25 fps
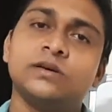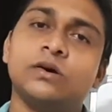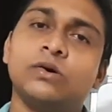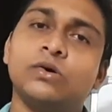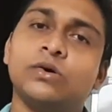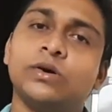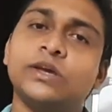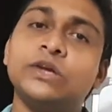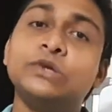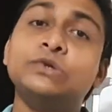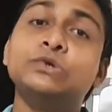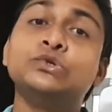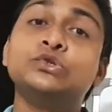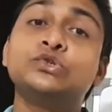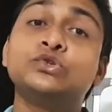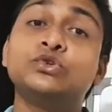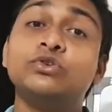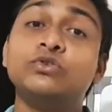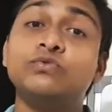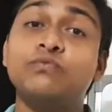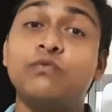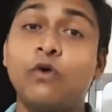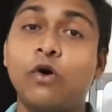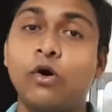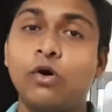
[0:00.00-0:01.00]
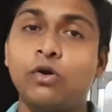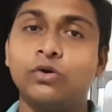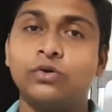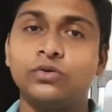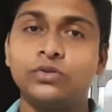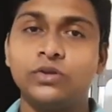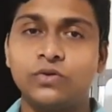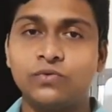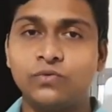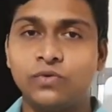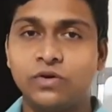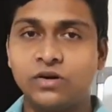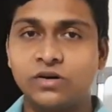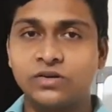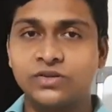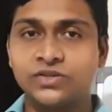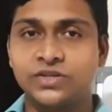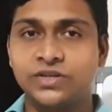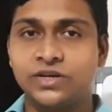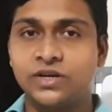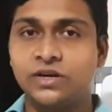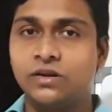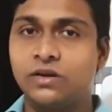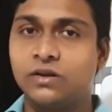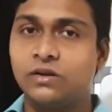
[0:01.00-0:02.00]
Okay, you should follow the
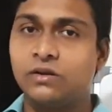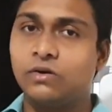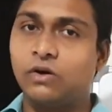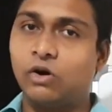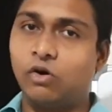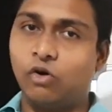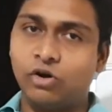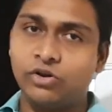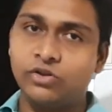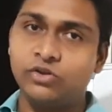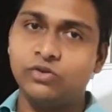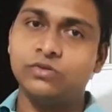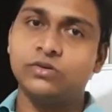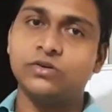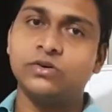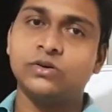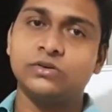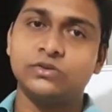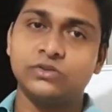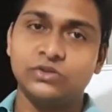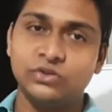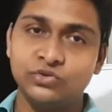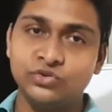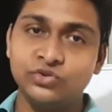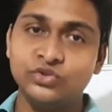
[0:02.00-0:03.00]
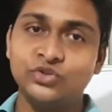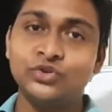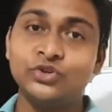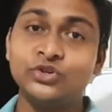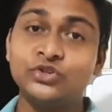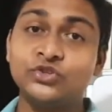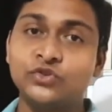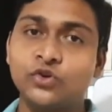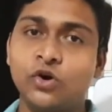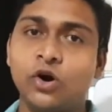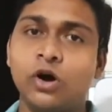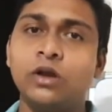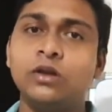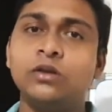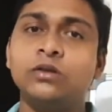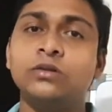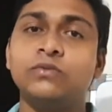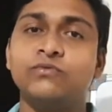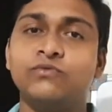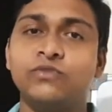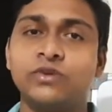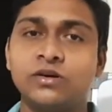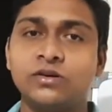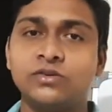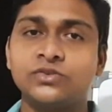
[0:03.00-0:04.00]
worksheet on your, you should solve
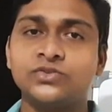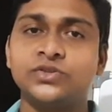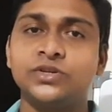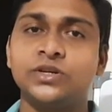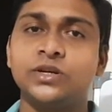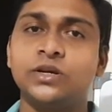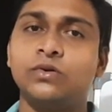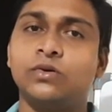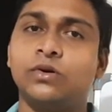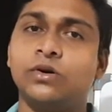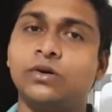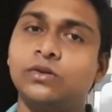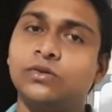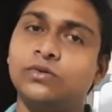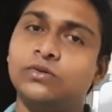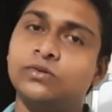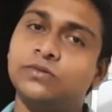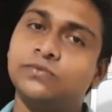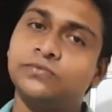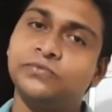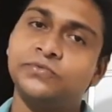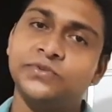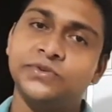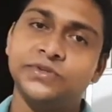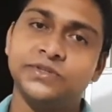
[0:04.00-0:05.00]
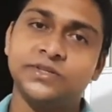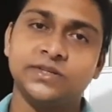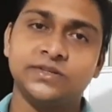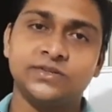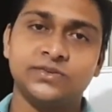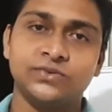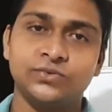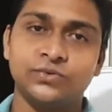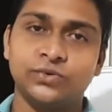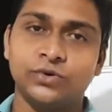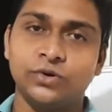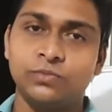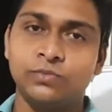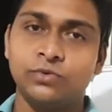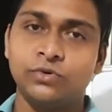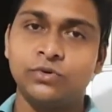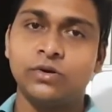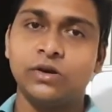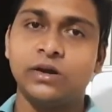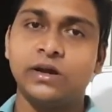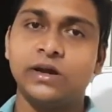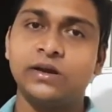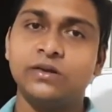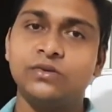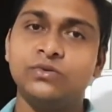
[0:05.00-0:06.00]
worksheet on your physics
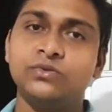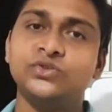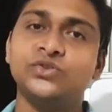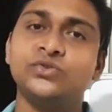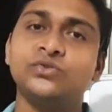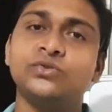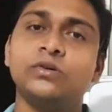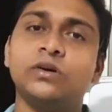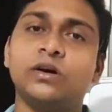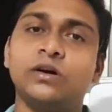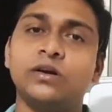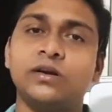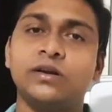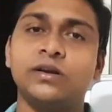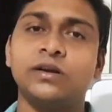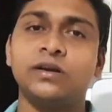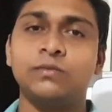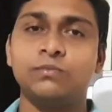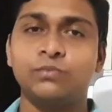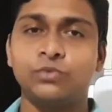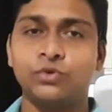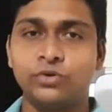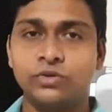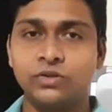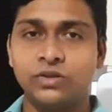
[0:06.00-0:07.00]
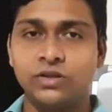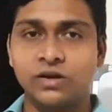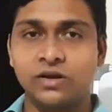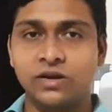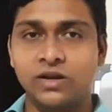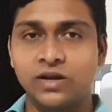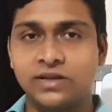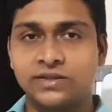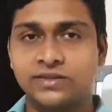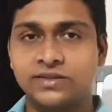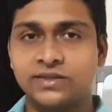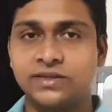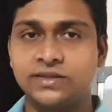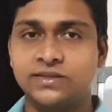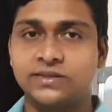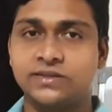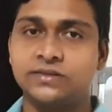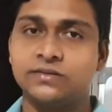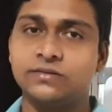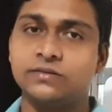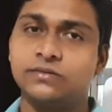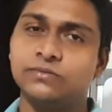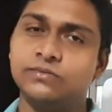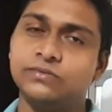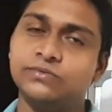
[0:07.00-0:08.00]
notebook, and you should attend both the
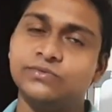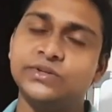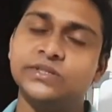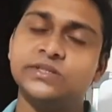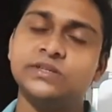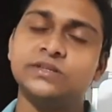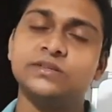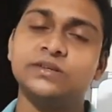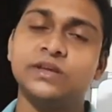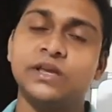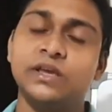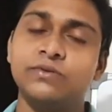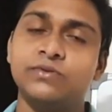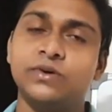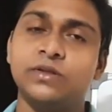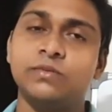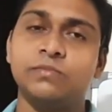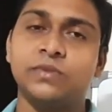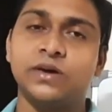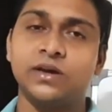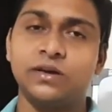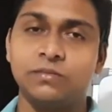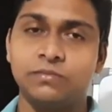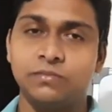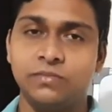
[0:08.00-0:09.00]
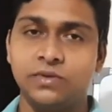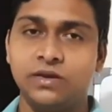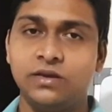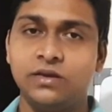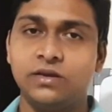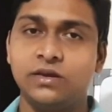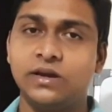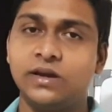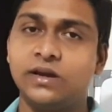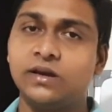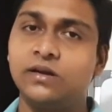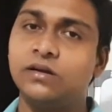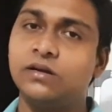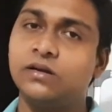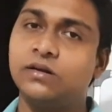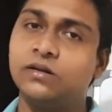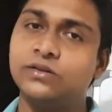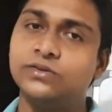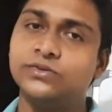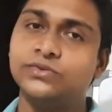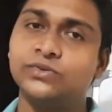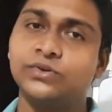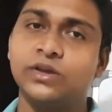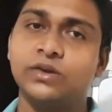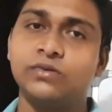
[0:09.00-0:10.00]
classes which is given by me and
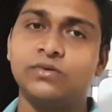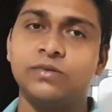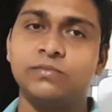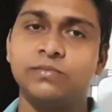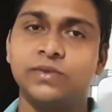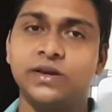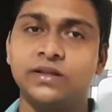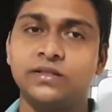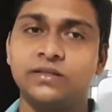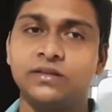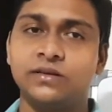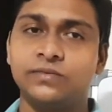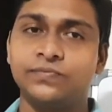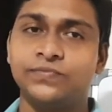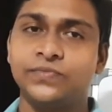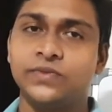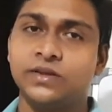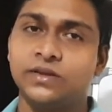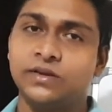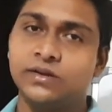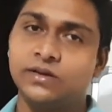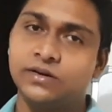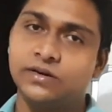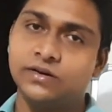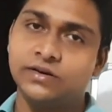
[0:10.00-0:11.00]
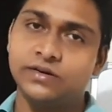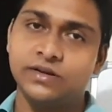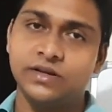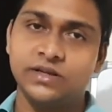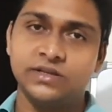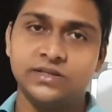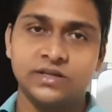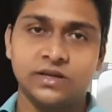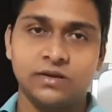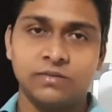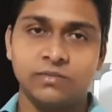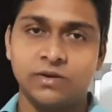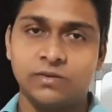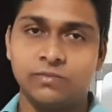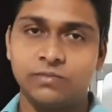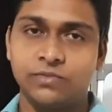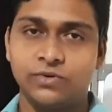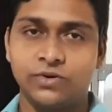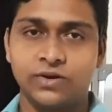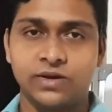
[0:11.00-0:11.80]
also given by the Richa ma'am.